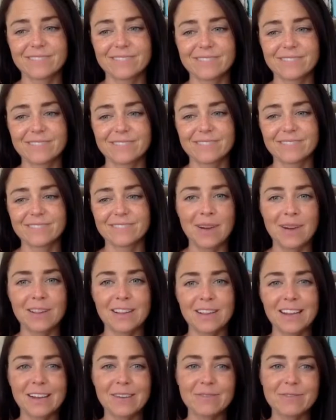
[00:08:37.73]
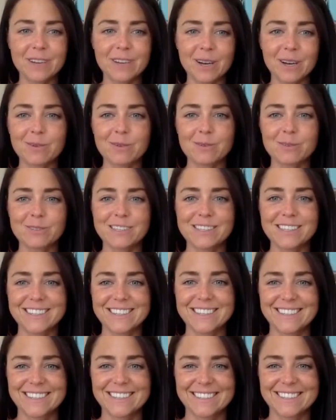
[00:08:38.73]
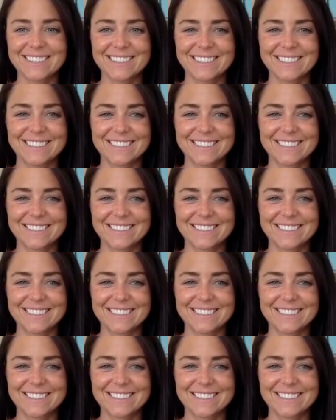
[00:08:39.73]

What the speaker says: it's just kind of how life goes.